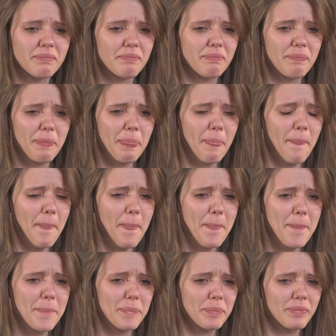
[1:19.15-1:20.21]

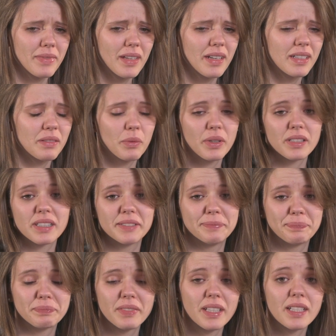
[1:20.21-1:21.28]
And it
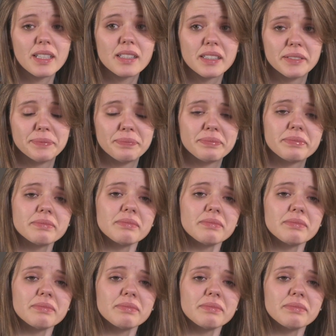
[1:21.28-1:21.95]
wasn't. It isn't.